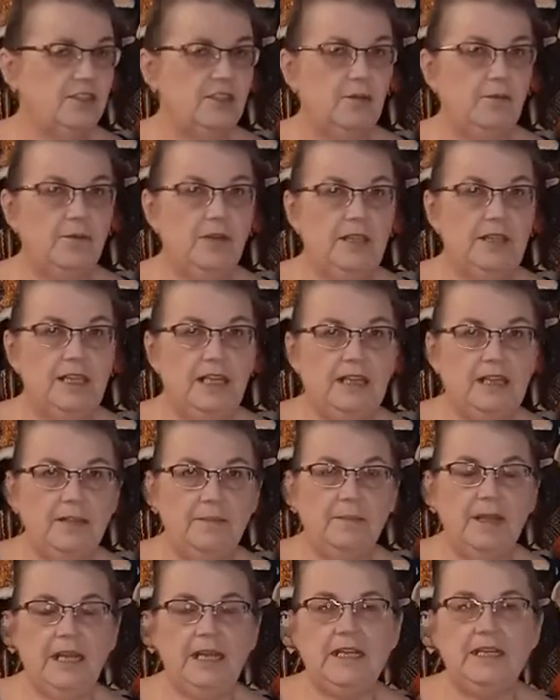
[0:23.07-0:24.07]
the one that the
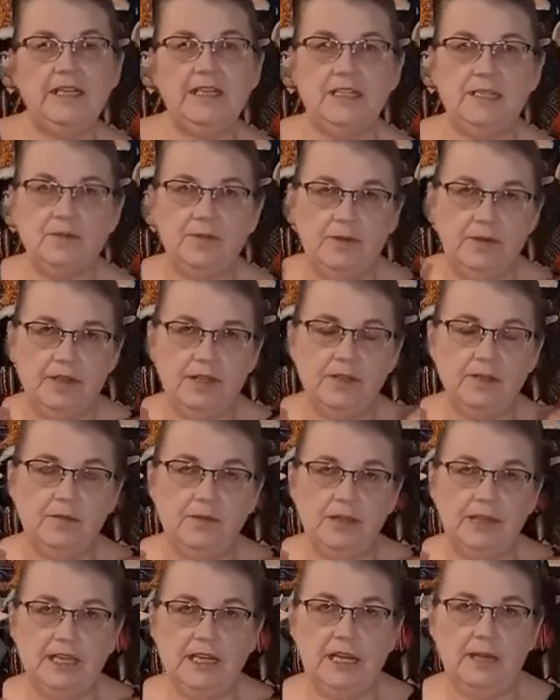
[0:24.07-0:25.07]
mannequin is wearing and the
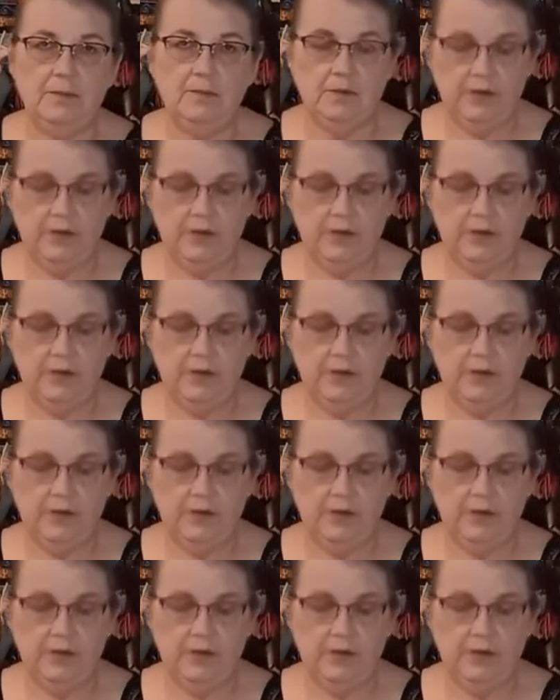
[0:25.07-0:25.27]
one that I'm